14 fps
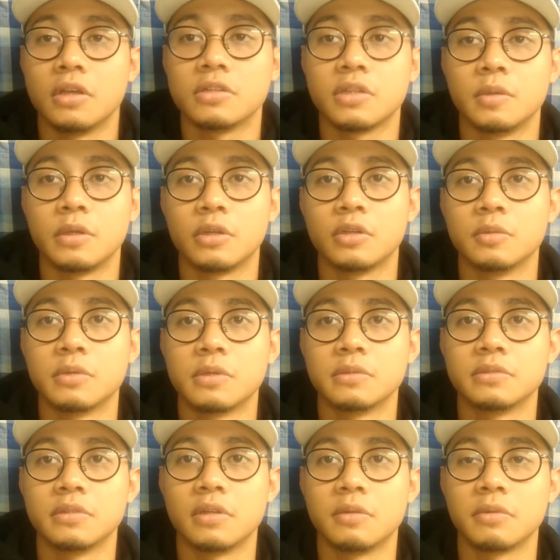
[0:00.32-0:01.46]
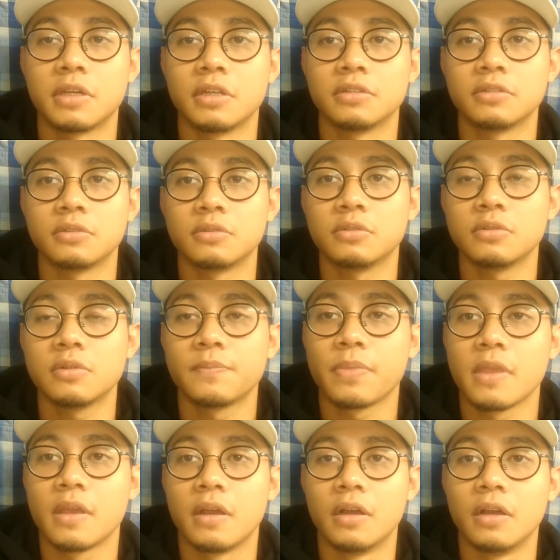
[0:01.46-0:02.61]
Assalamualaikum warahmatullahi wabarakatuh.
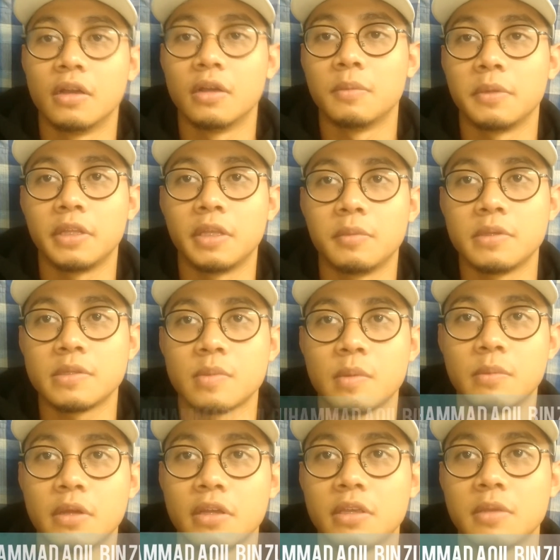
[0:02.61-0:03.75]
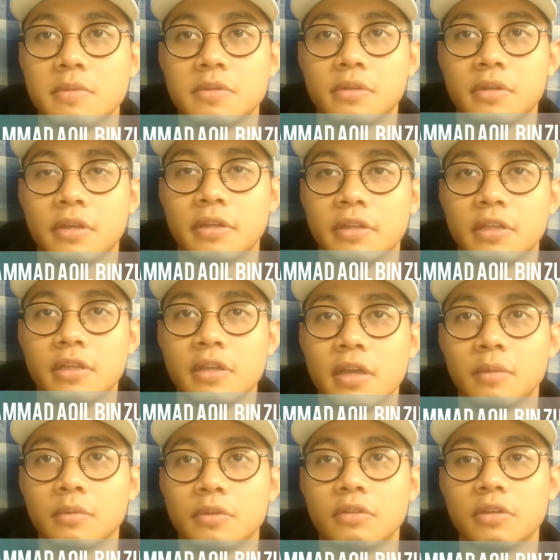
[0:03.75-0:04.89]
My name is Aqil Zulkhairi.
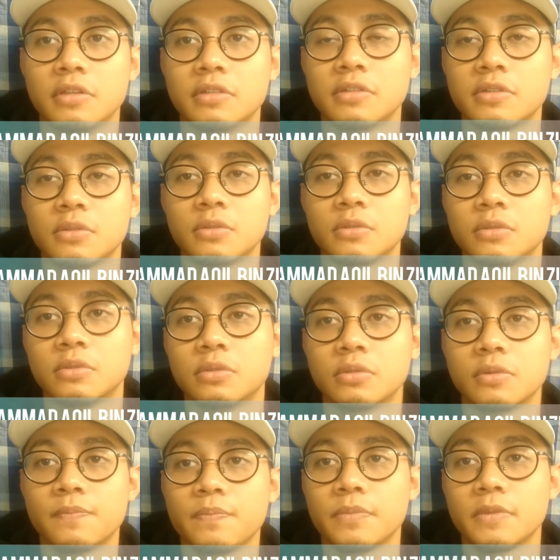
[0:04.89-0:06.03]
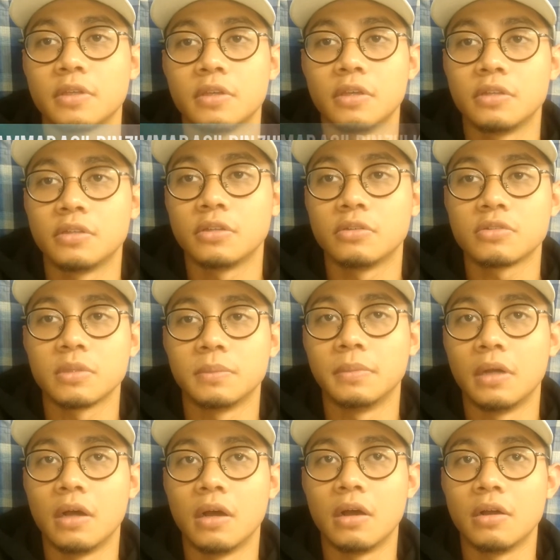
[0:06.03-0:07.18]
I'm going to introduce
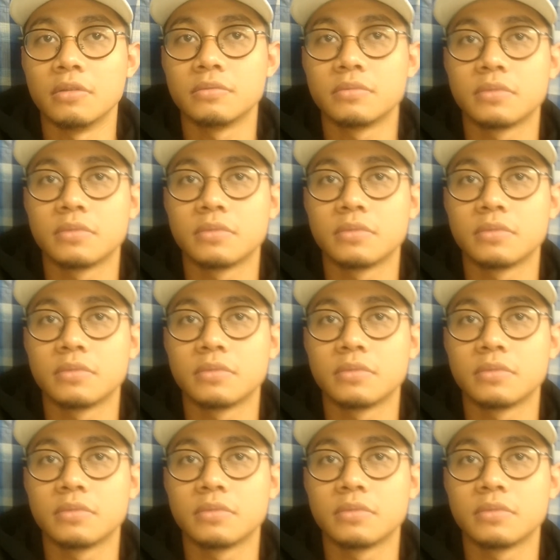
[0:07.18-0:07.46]
about